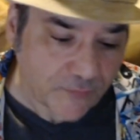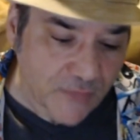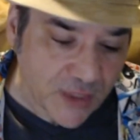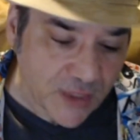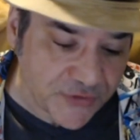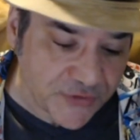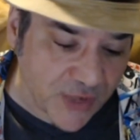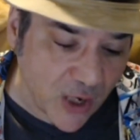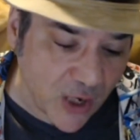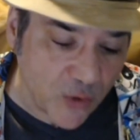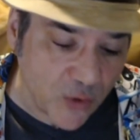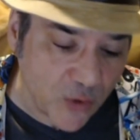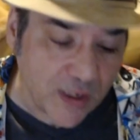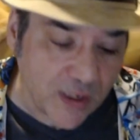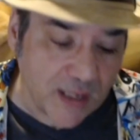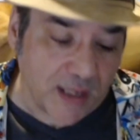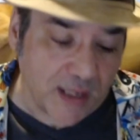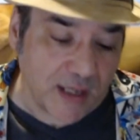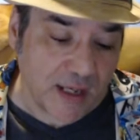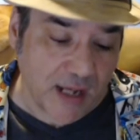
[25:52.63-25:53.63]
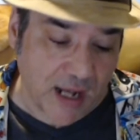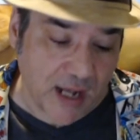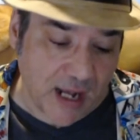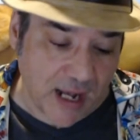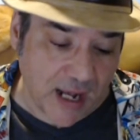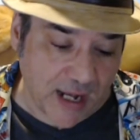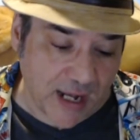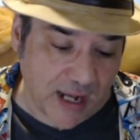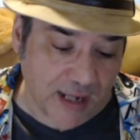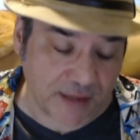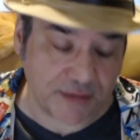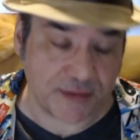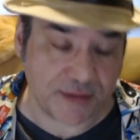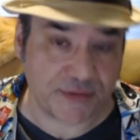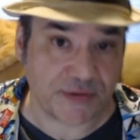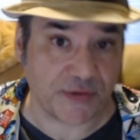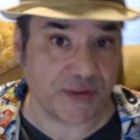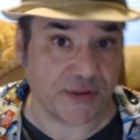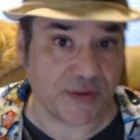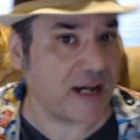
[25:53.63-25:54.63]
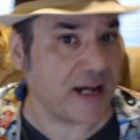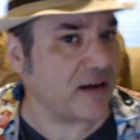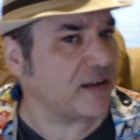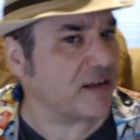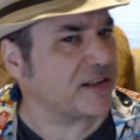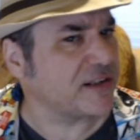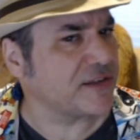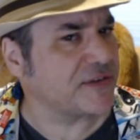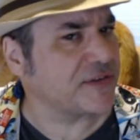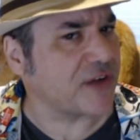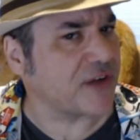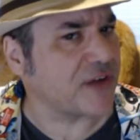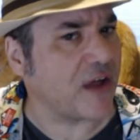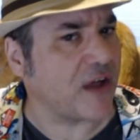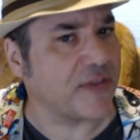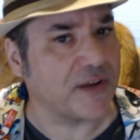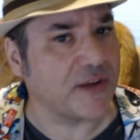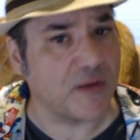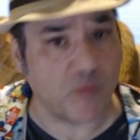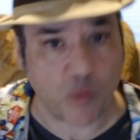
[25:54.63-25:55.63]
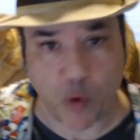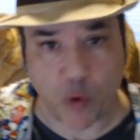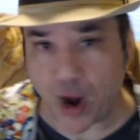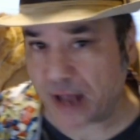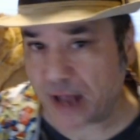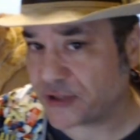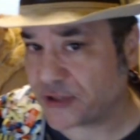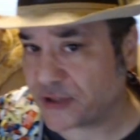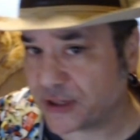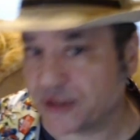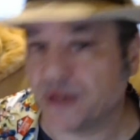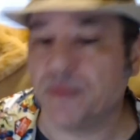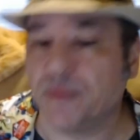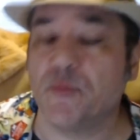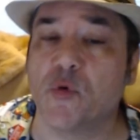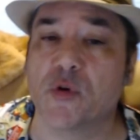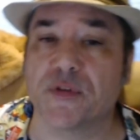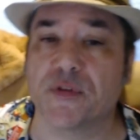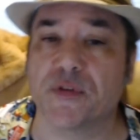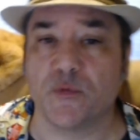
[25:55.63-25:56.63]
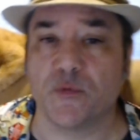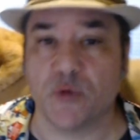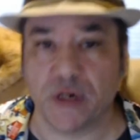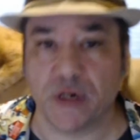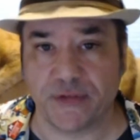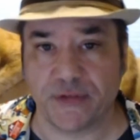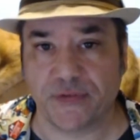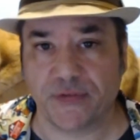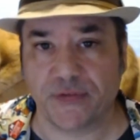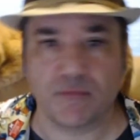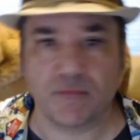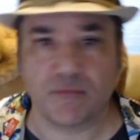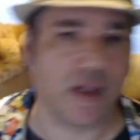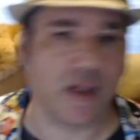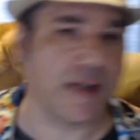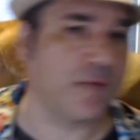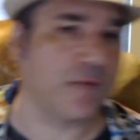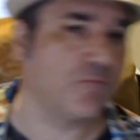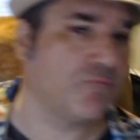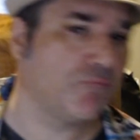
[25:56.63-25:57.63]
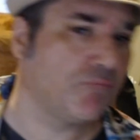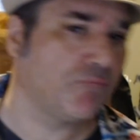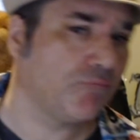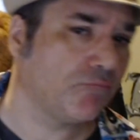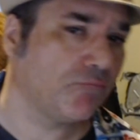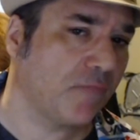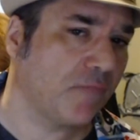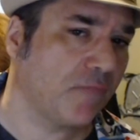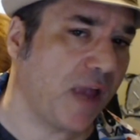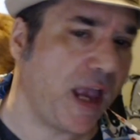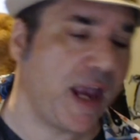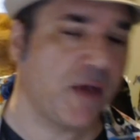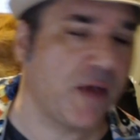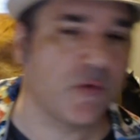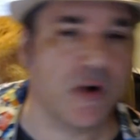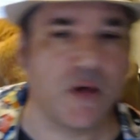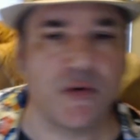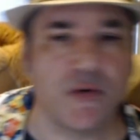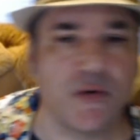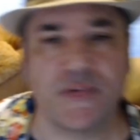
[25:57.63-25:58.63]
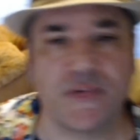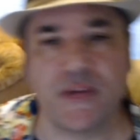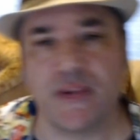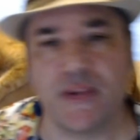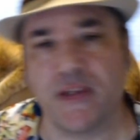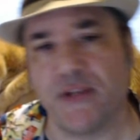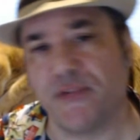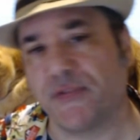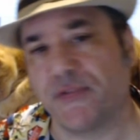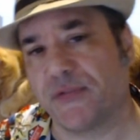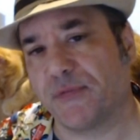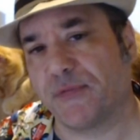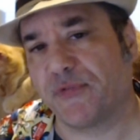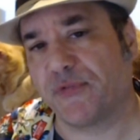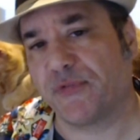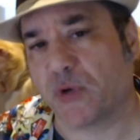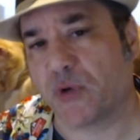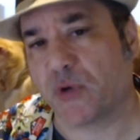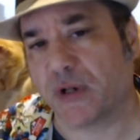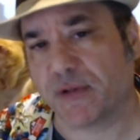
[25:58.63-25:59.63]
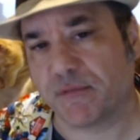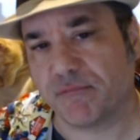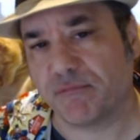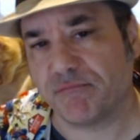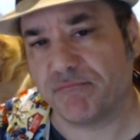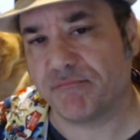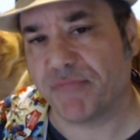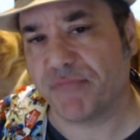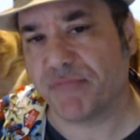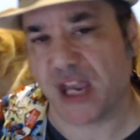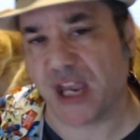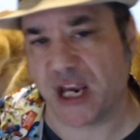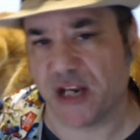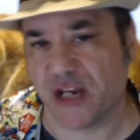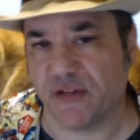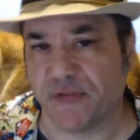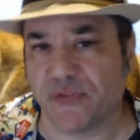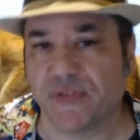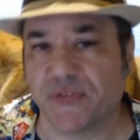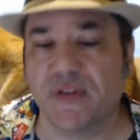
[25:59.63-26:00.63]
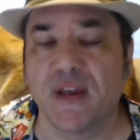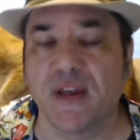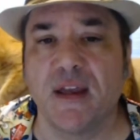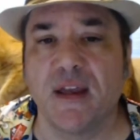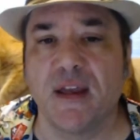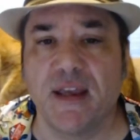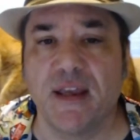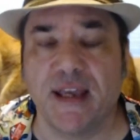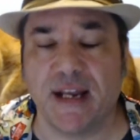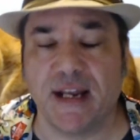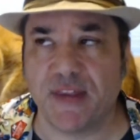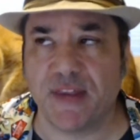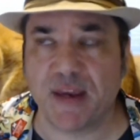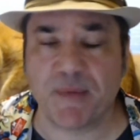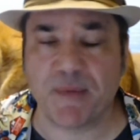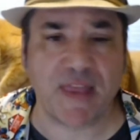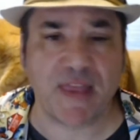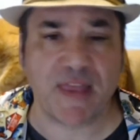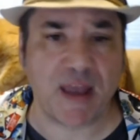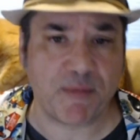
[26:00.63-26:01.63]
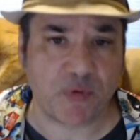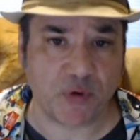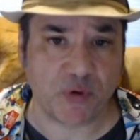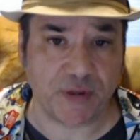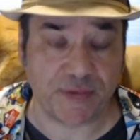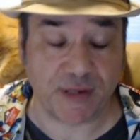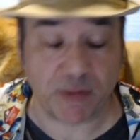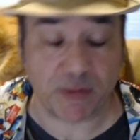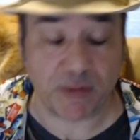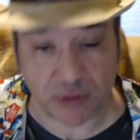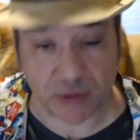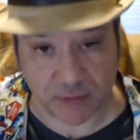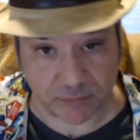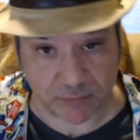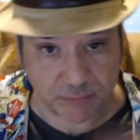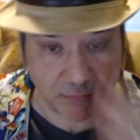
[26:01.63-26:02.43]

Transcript: So the characters saw them watching them more than once. Like, hey, we're noticing these stork things. And I think by that point they were